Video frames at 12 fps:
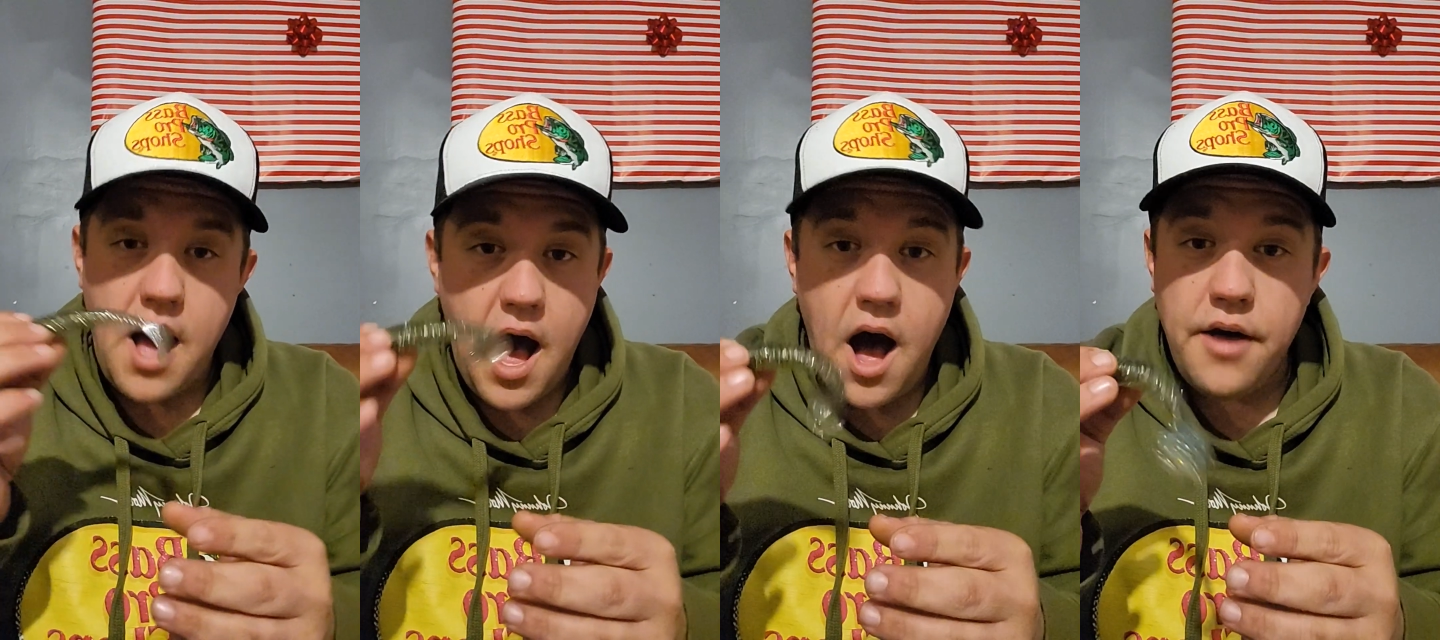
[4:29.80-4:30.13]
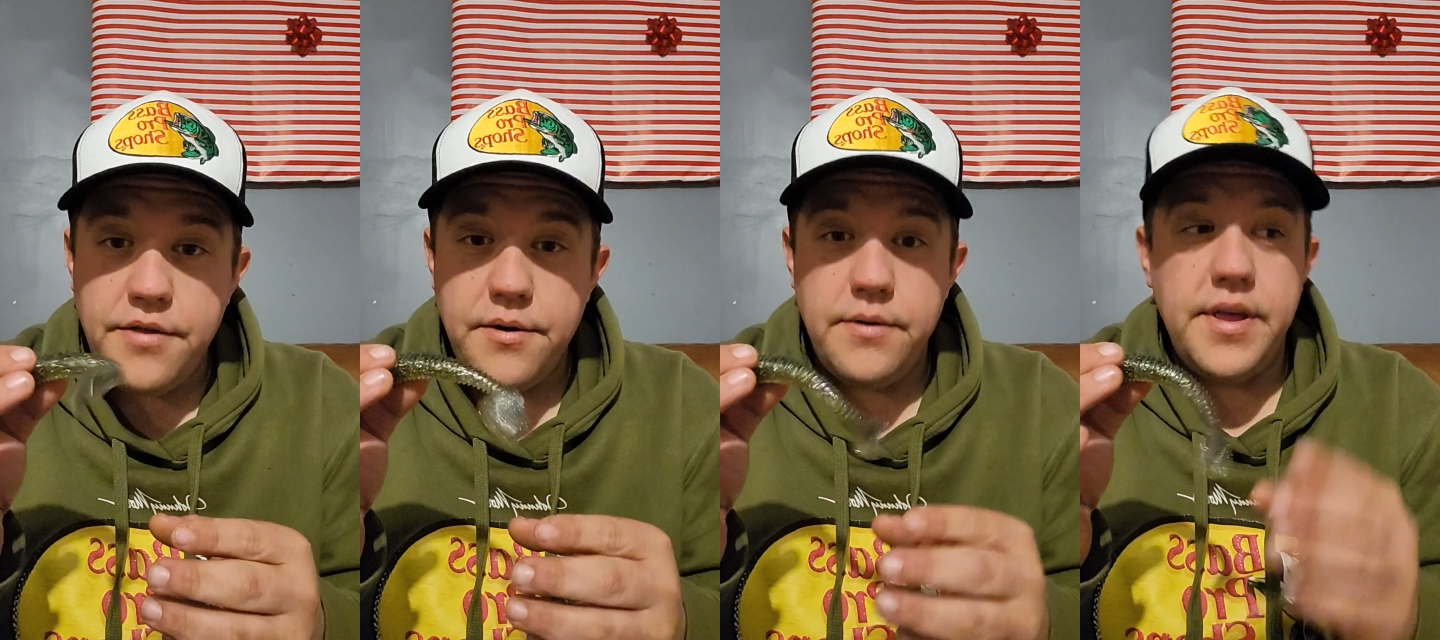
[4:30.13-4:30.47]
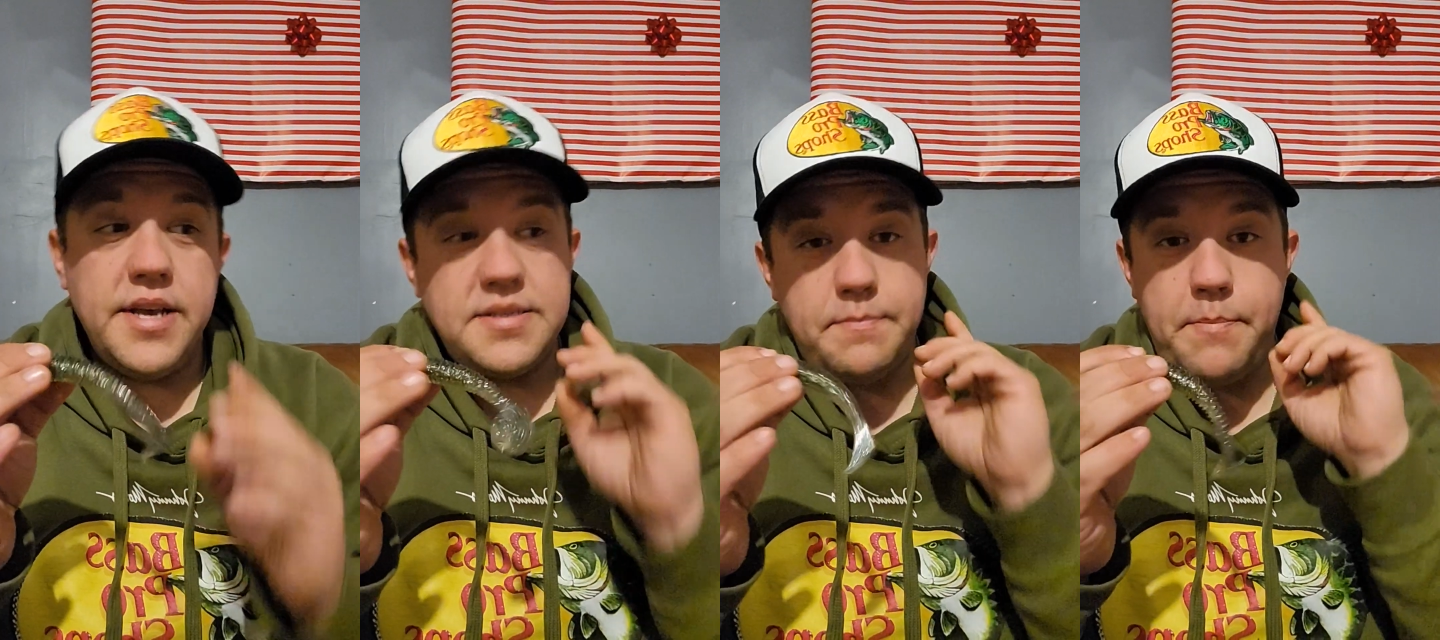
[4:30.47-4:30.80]
I'll throw
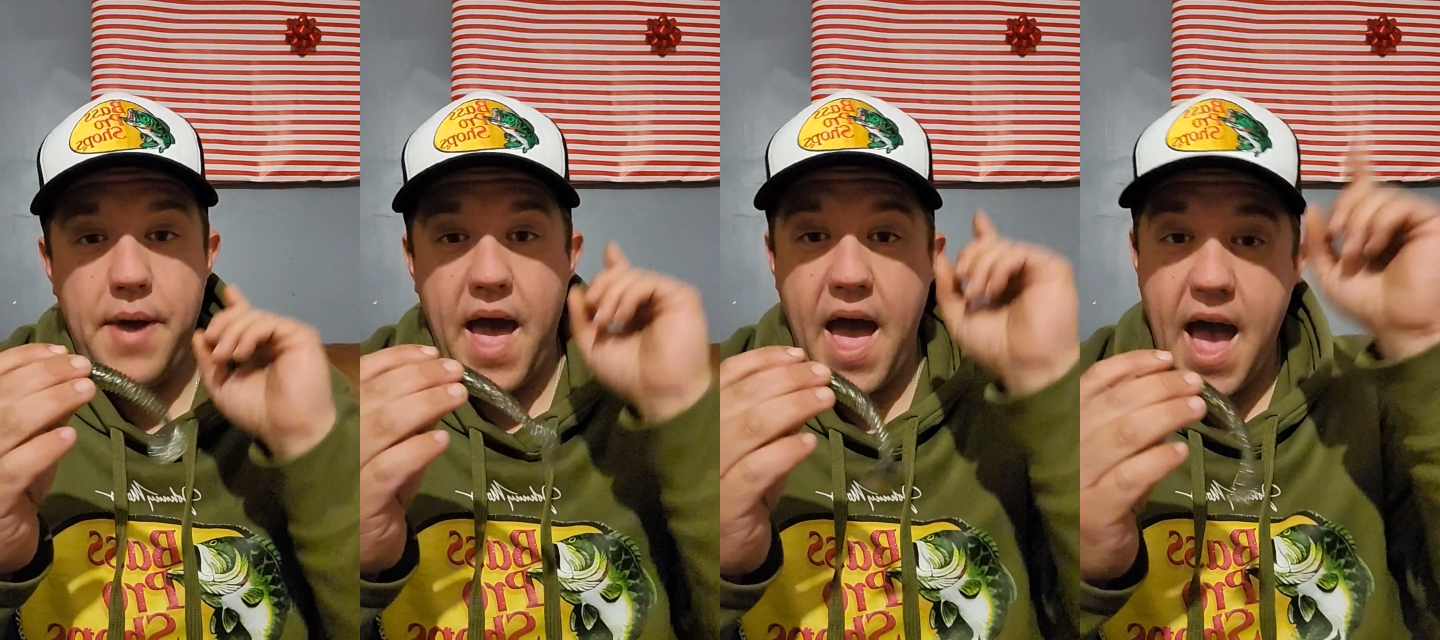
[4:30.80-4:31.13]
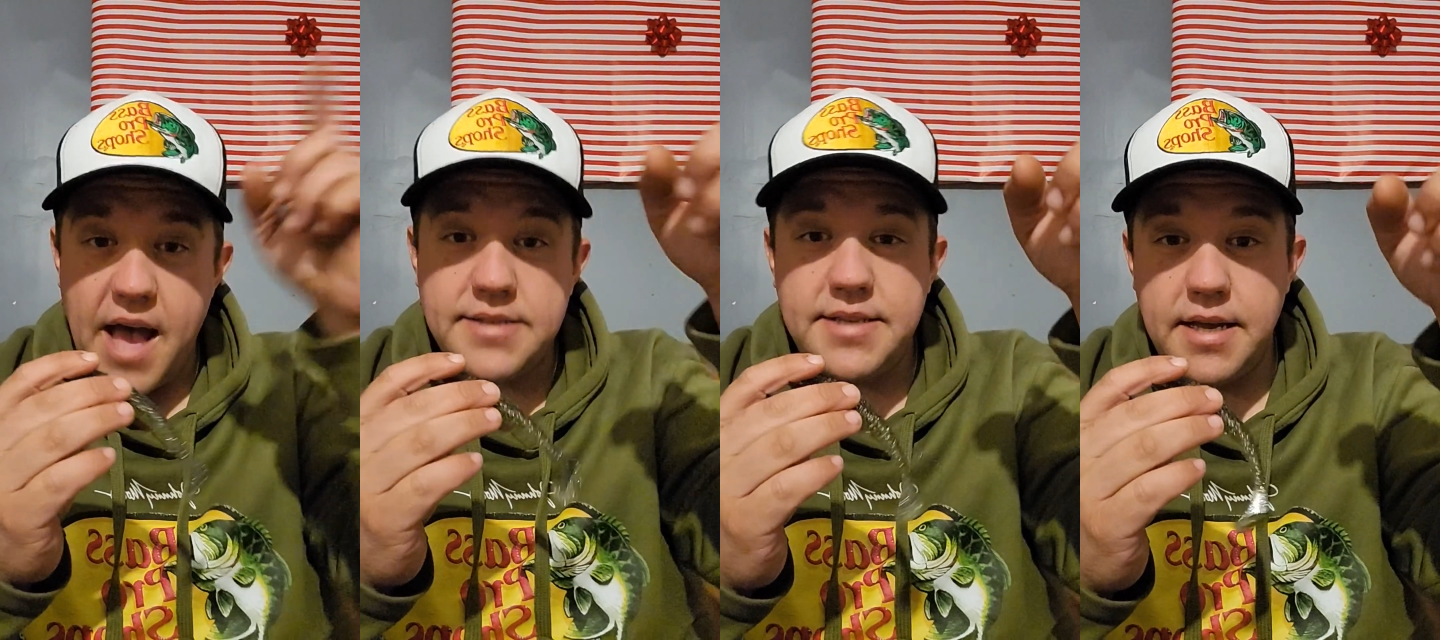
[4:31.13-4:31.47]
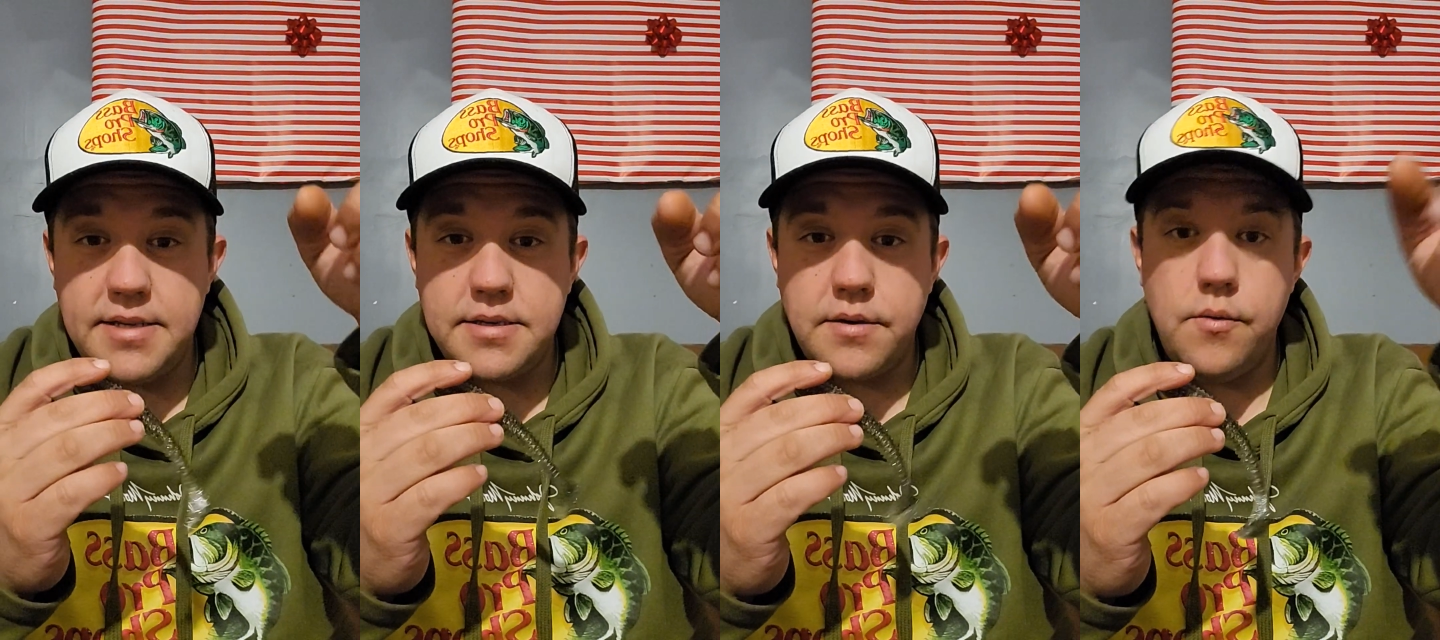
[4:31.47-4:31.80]
this past
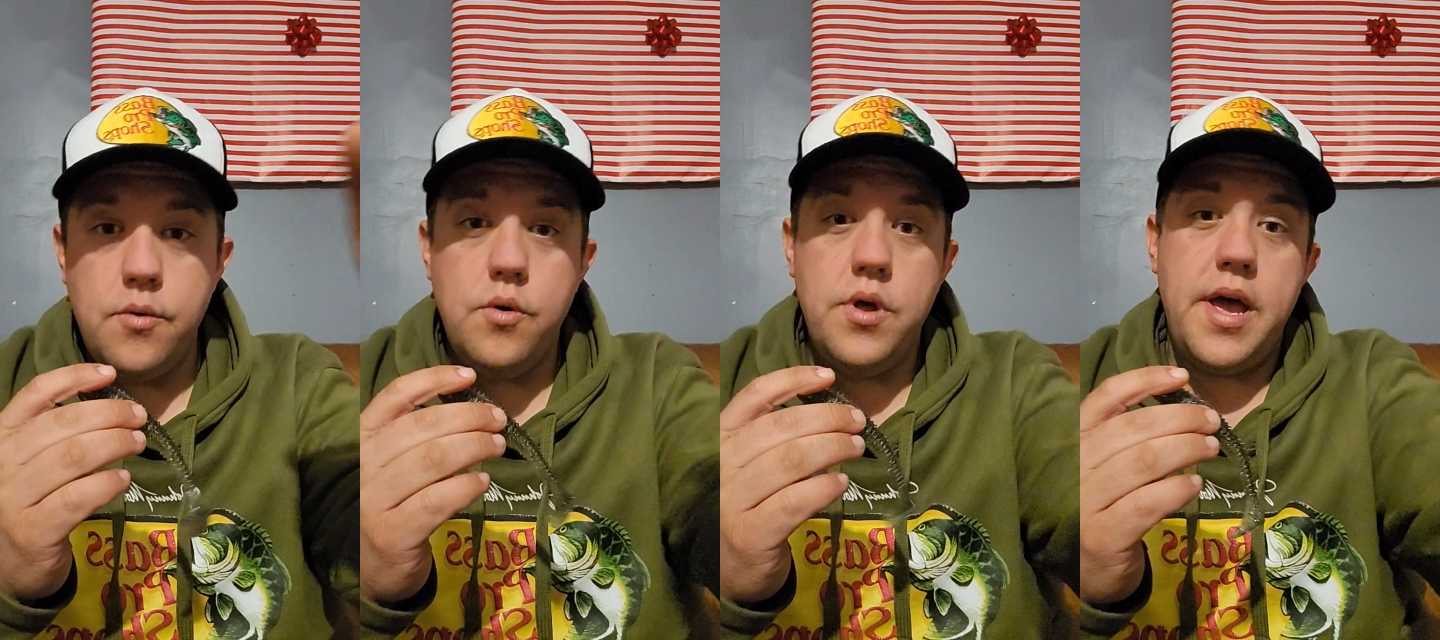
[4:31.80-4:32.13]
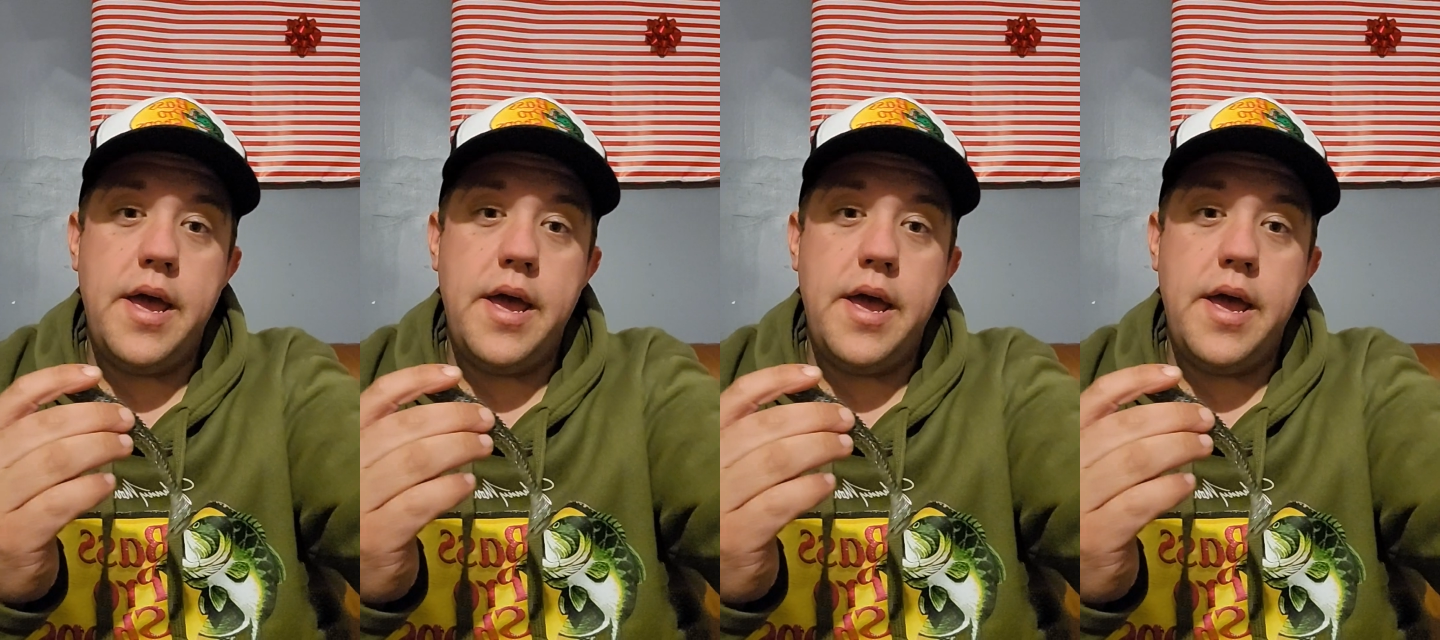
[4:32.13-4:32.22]
that school